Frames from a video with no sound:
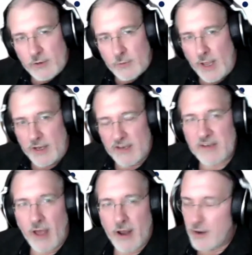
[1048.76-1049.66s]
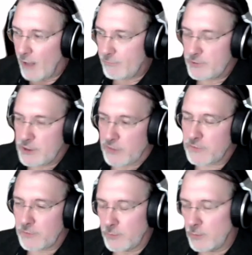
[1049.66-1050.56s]
right. It's not enough
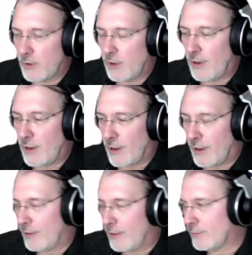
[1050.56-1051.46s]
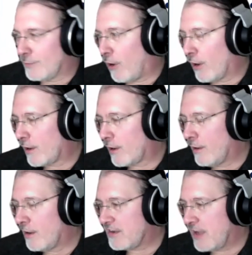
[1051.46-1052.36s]
just to log
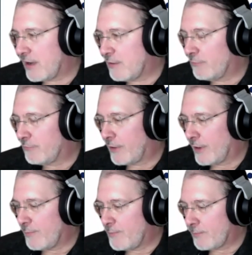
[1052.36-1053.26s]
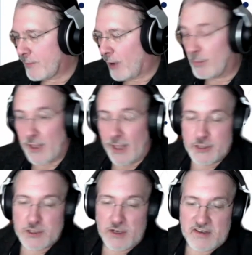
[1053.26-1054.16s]
a set of
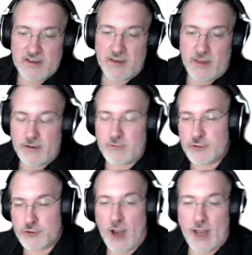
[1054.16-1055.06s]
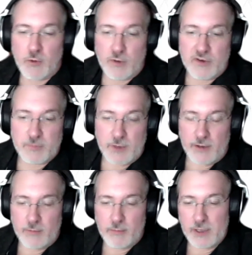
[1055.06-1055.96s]
obligations and then track what's
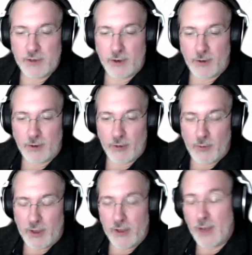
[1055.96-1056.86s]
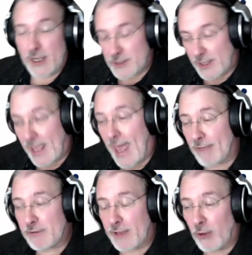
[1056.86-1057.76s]
being done along the way. You actually
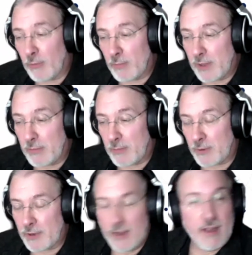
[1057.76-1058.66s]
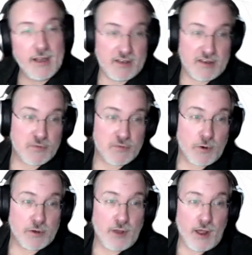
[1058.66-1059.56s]
have to help people get this
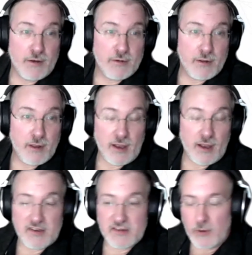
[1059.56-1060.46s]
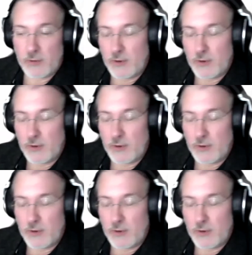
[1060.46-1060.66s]
work done. And so